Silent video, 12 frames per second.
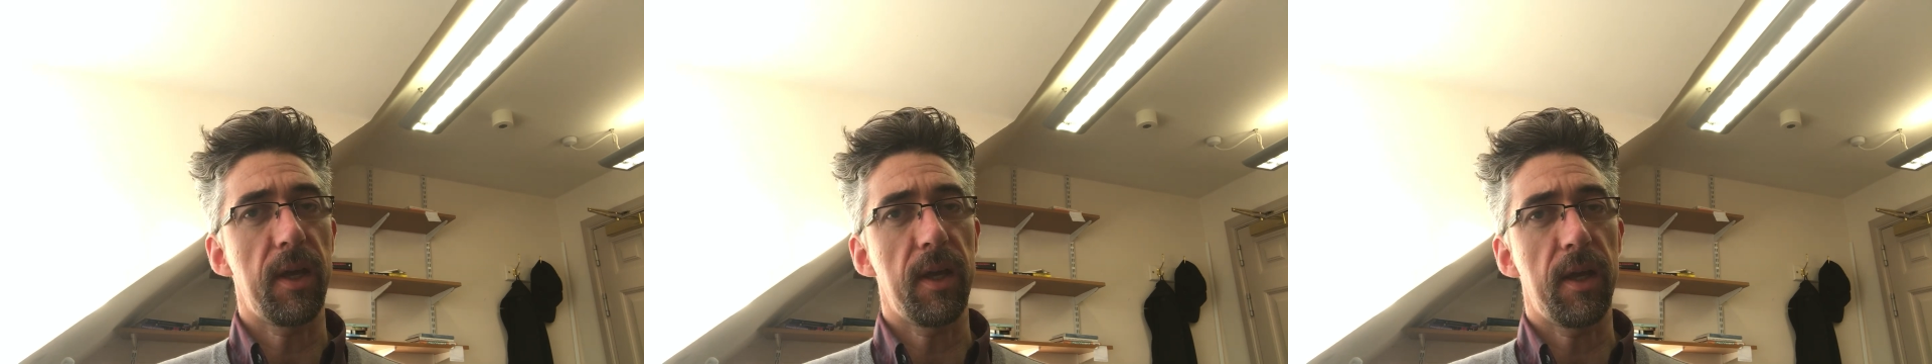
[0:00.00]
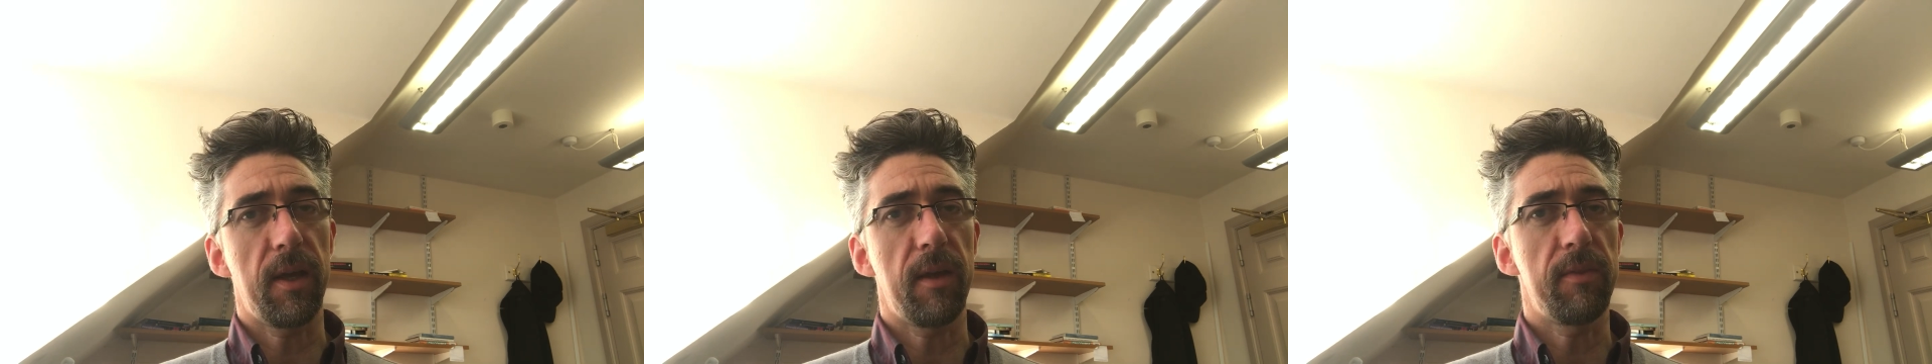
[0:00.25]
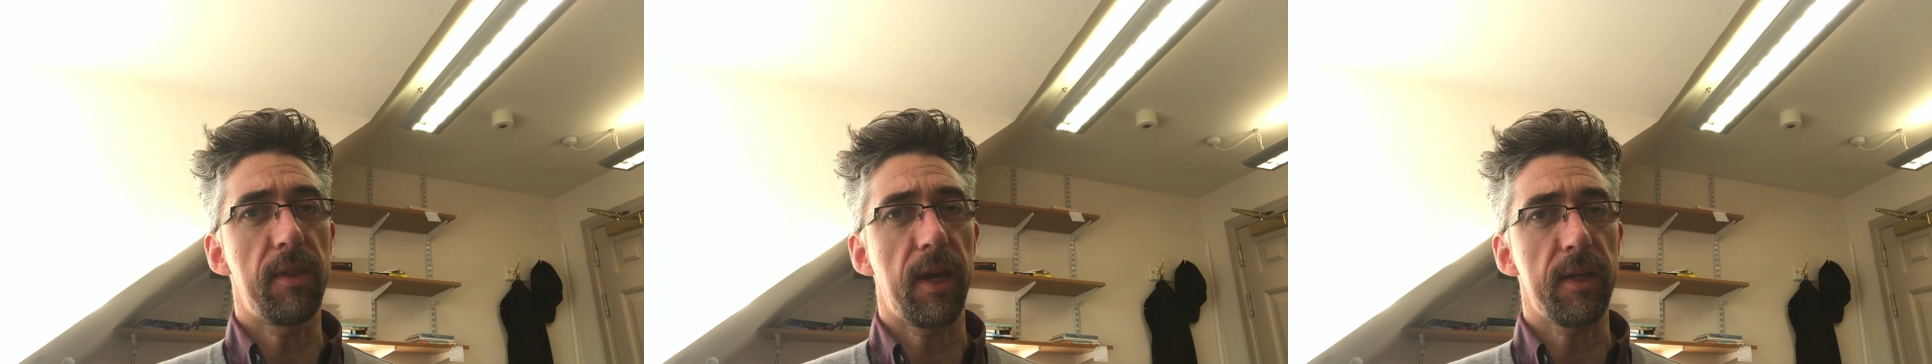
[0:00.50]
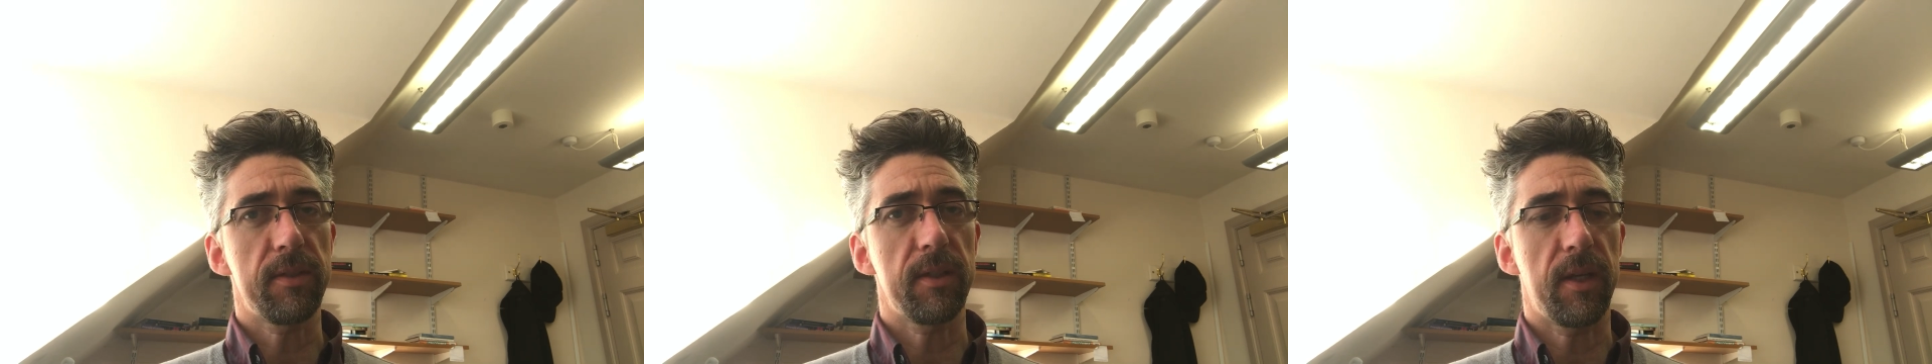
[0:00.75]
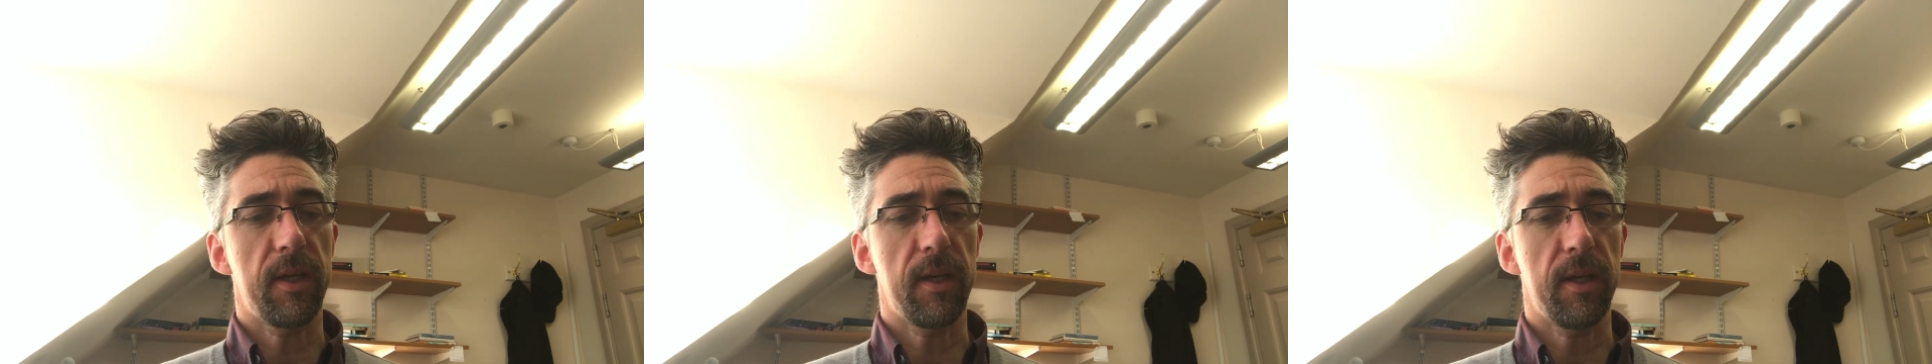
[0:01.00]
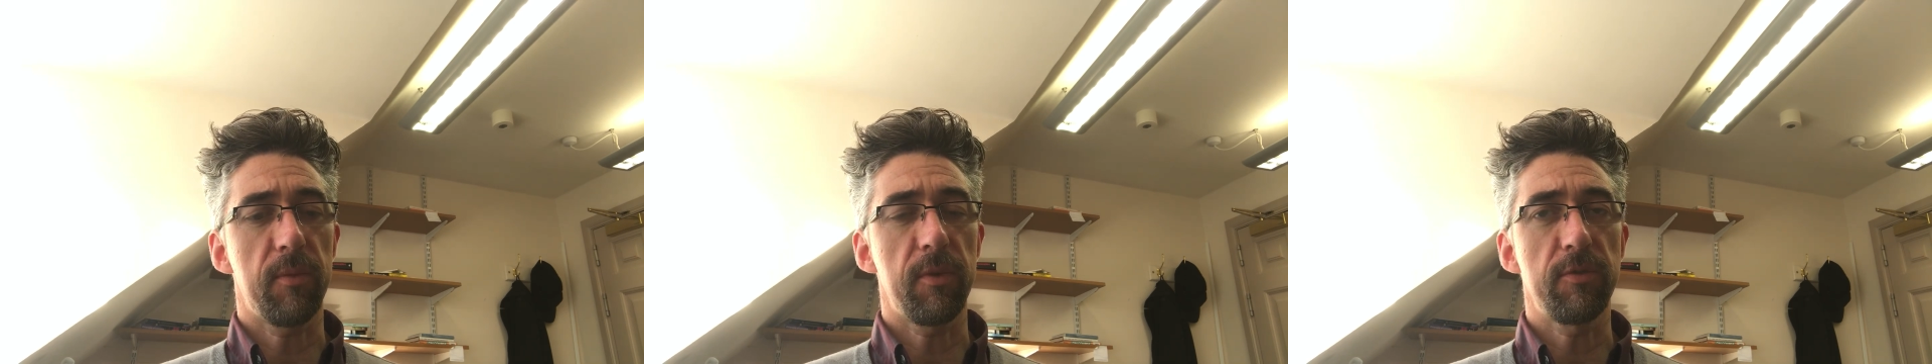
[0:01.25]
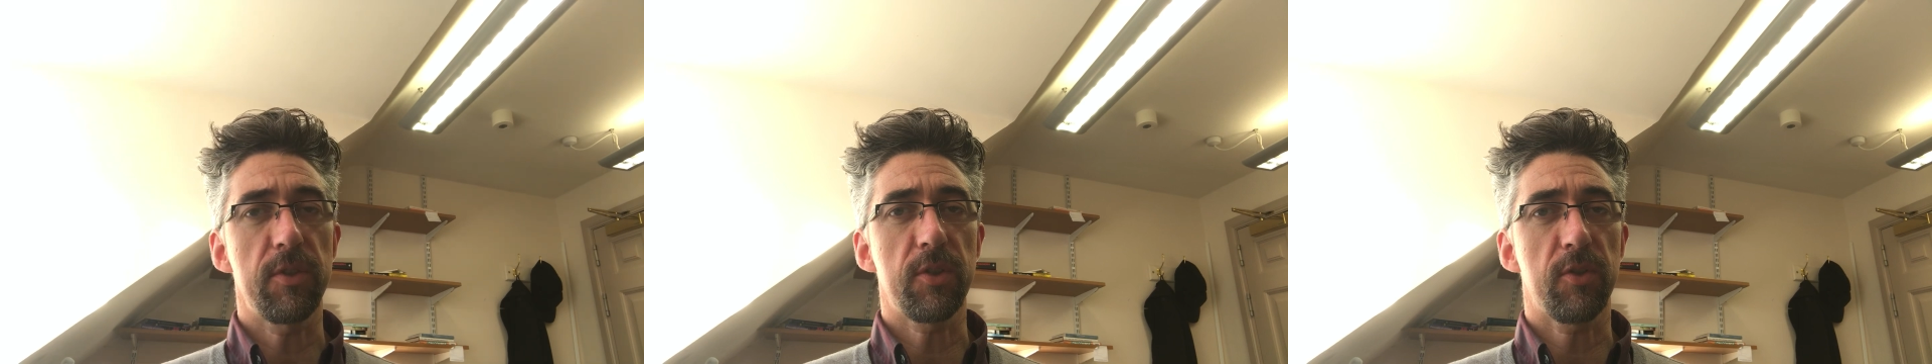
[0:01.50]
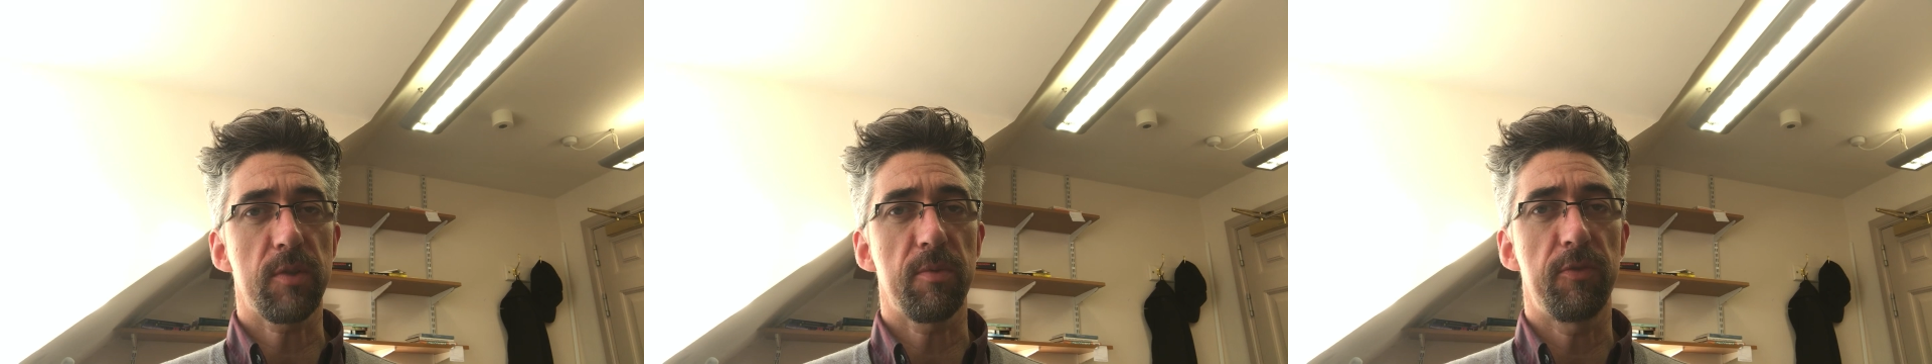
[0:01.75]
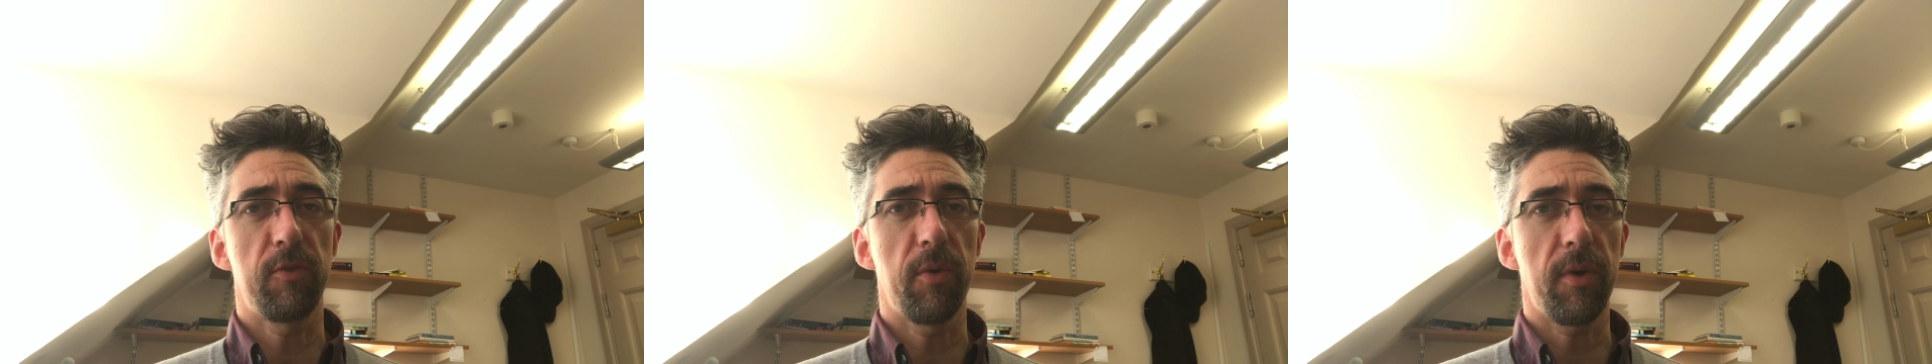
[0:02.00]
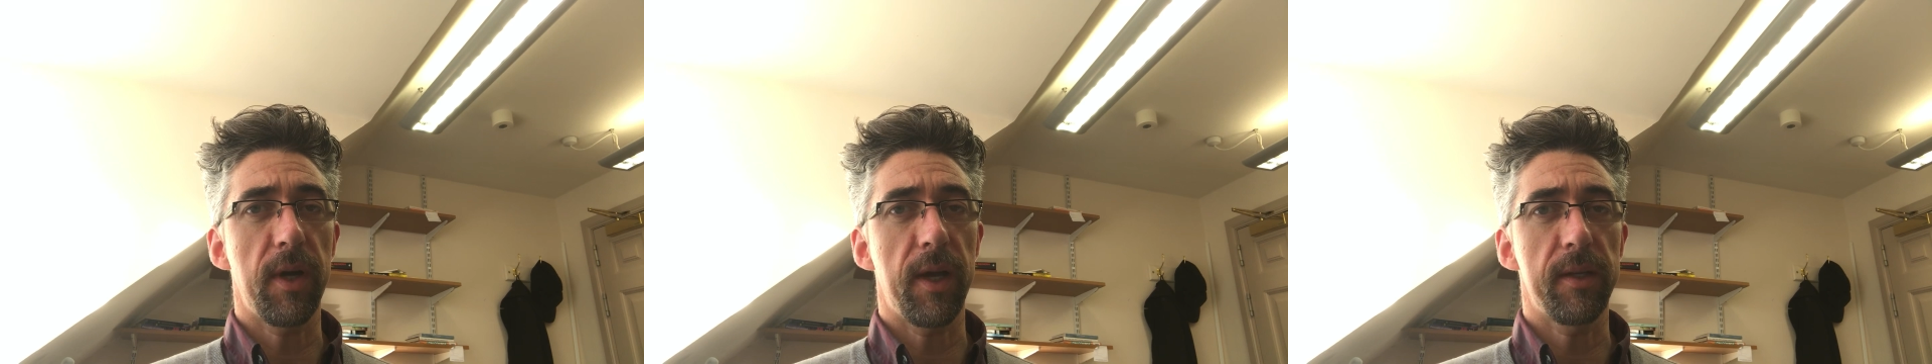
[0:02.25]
that we've discussed before,